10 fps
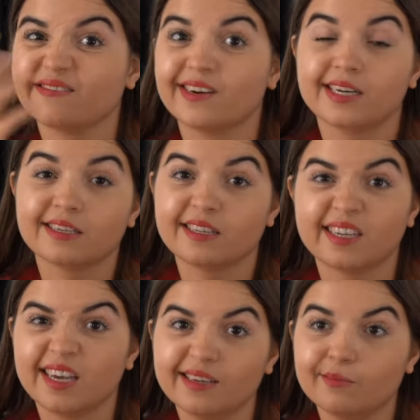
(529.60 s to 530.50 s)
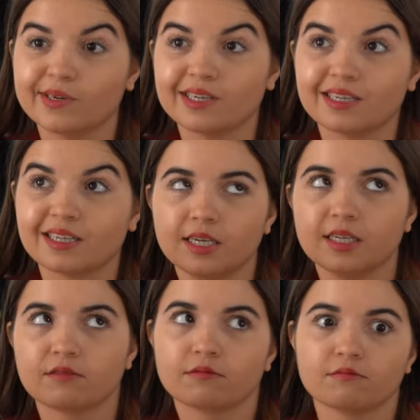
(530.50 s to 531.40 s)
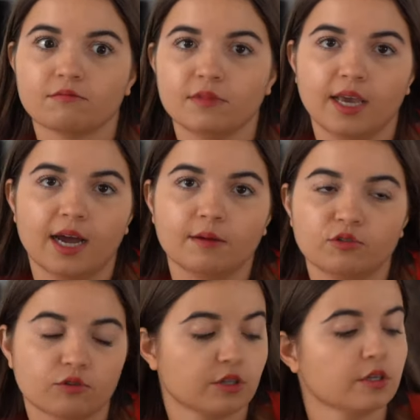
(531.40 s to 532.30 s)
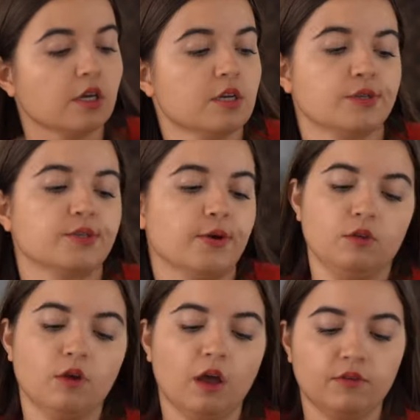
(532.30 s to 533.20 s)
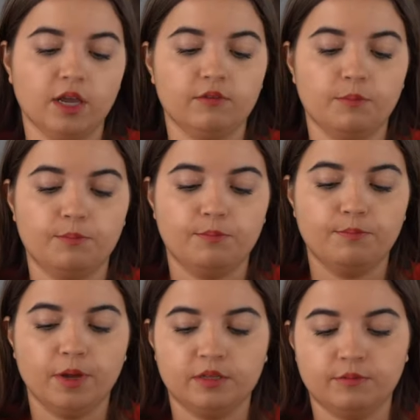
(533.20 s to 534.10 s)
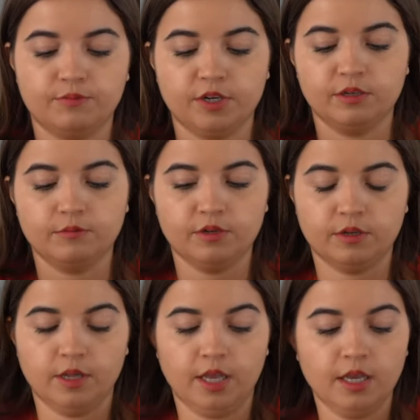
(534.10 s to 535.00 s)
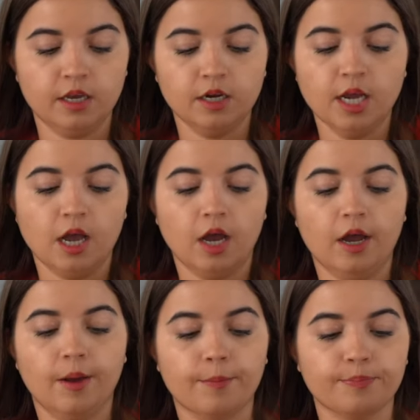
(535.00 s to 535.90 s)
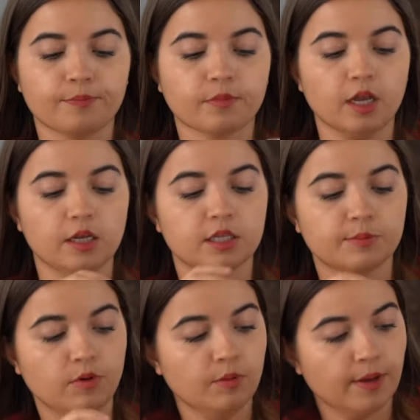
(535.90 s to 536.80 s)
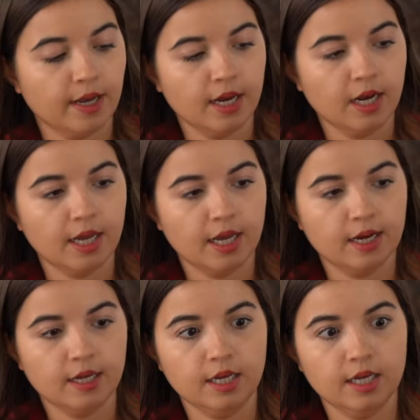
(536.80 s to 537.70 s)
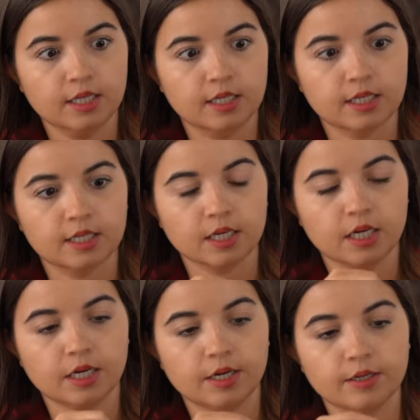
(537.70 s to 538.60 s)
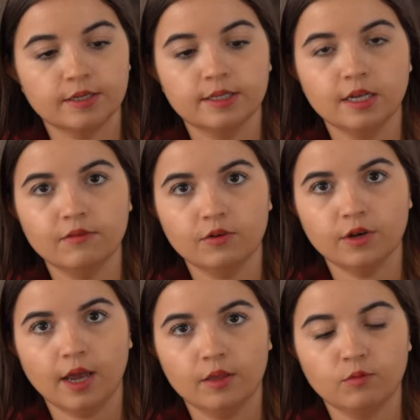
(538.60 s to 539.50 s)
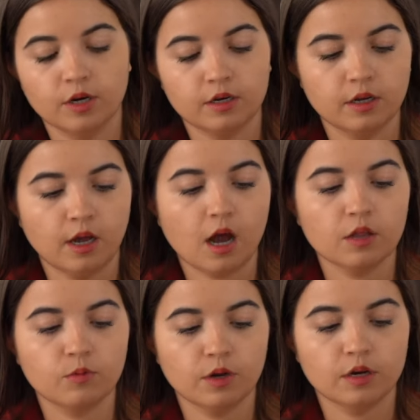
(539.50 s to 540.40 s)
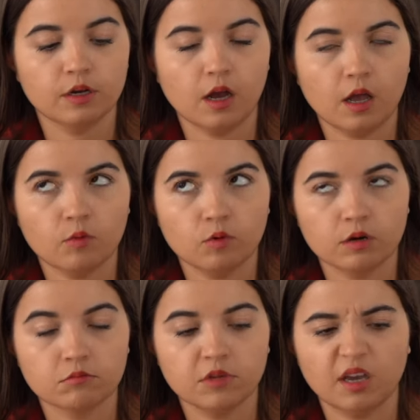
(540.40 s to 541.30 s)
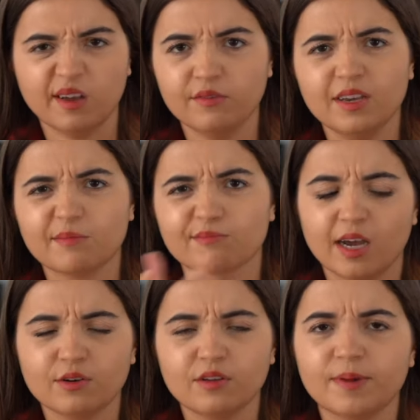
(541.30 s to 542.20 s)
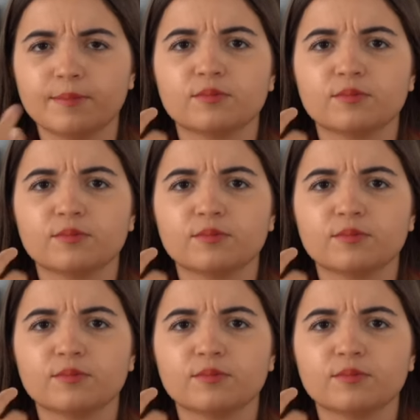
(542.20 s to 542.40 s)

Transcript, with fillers: what does it say? But it's, yeah, I'm short. So you have like the pressure button here. It's blue pale and it's silver hardware. Yeah, I don't know if my